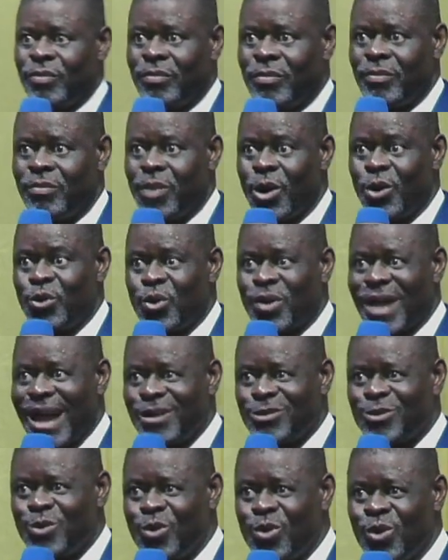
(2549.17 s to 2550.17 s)
But you can
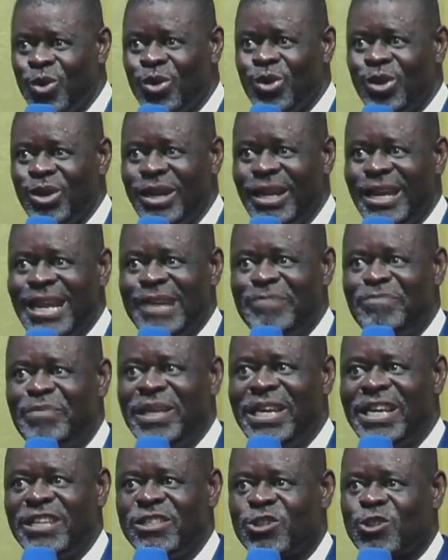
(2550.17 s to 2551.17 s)
only be
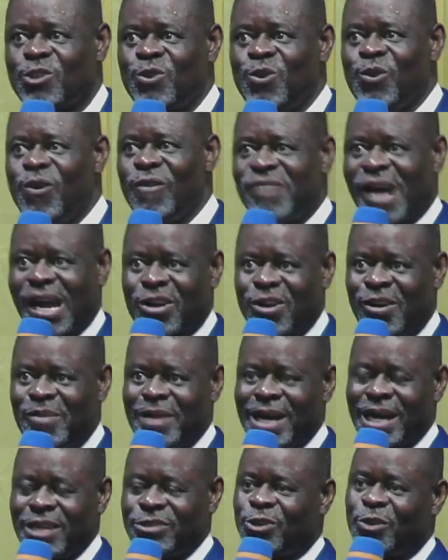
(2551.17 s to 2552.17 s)
a true
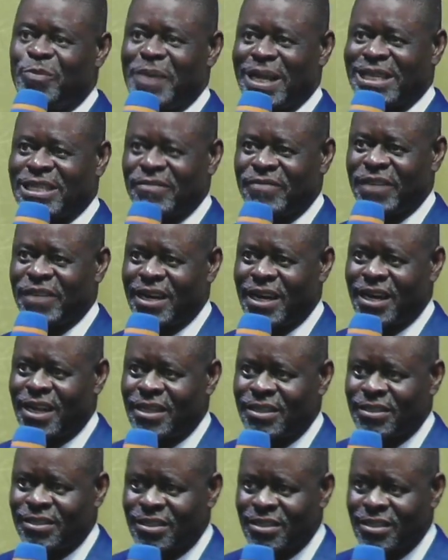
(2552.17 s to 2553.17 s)
overcomer through perseverance.
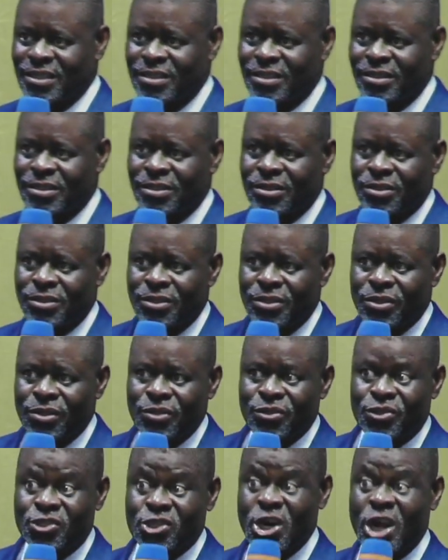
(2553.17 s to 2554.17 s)

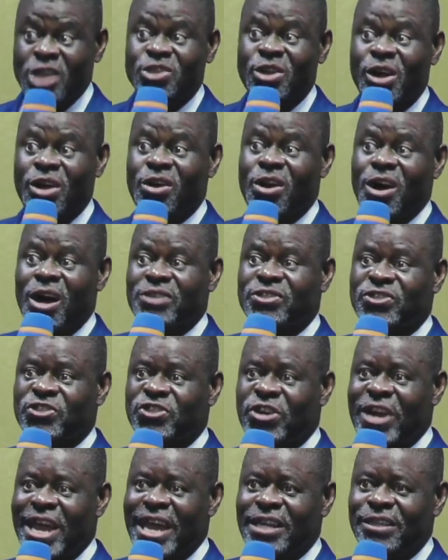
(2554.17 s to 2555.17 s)
Trust on God's
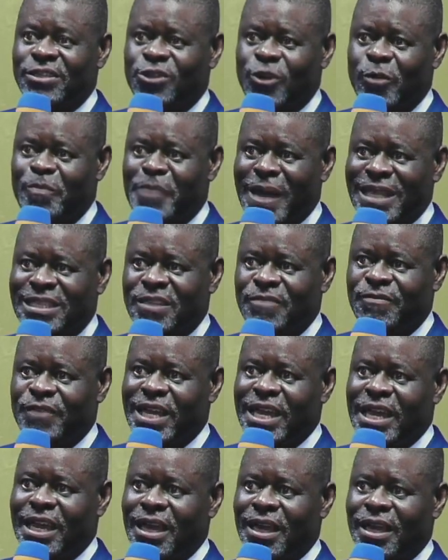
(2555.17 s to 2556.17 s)
strength to persevere.
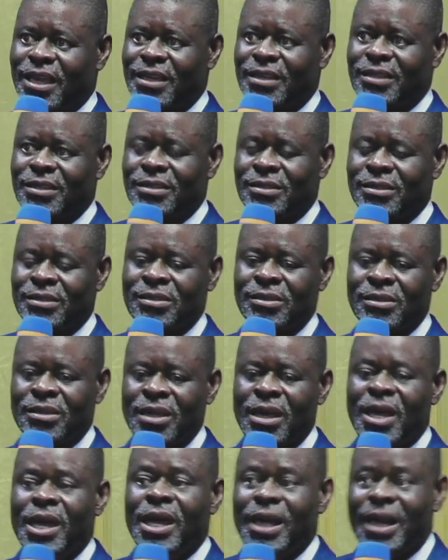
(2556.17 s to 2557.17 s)

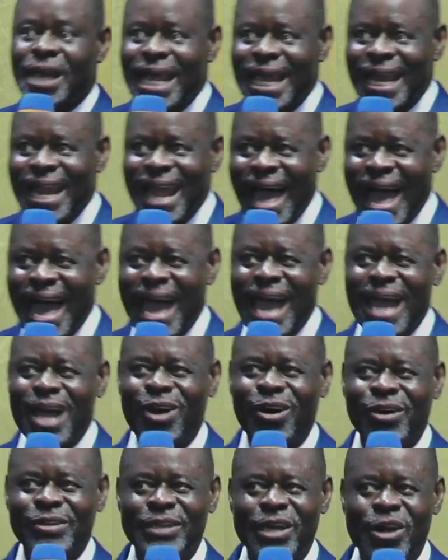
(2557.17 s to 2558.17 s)
Rely
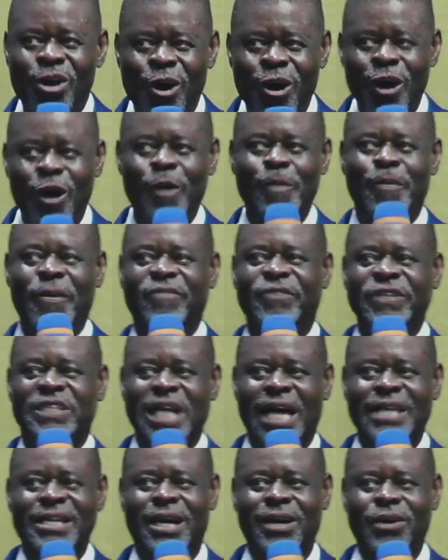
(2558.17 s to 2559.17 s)
on the hope of
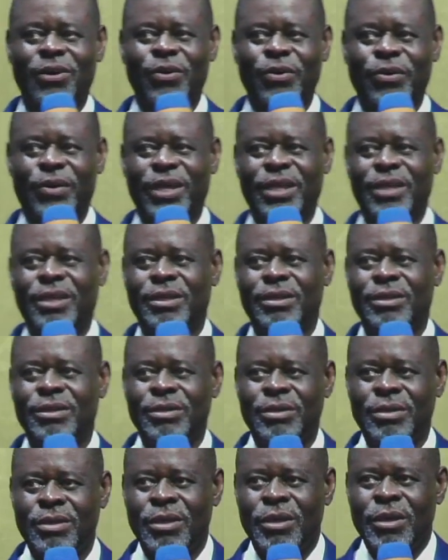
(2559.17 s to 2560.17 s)
eternal glory.
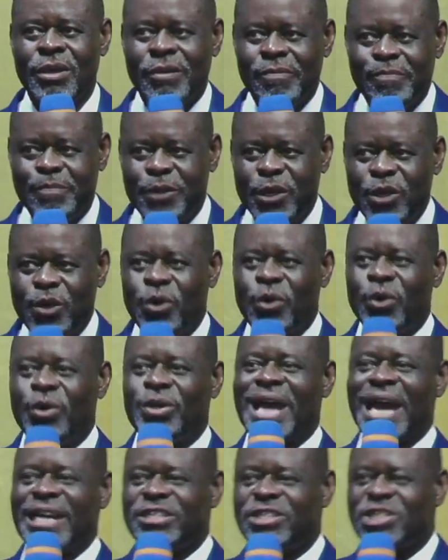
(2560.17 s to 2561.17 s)
Build
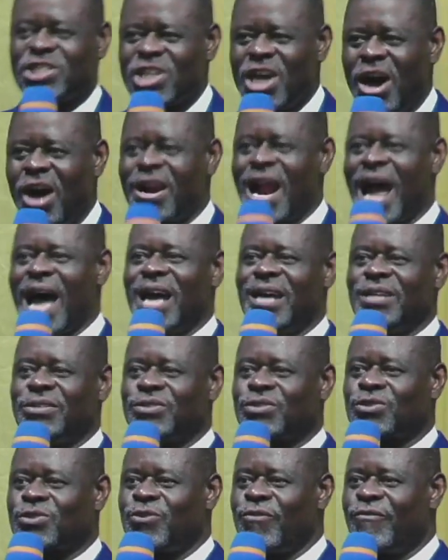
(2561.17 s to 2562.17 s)
endurance
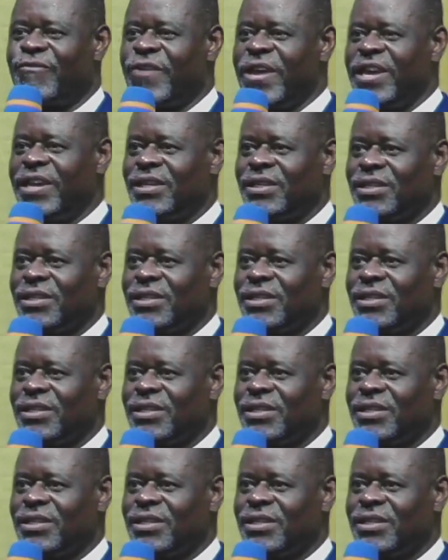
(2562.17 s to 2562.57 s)
through faith.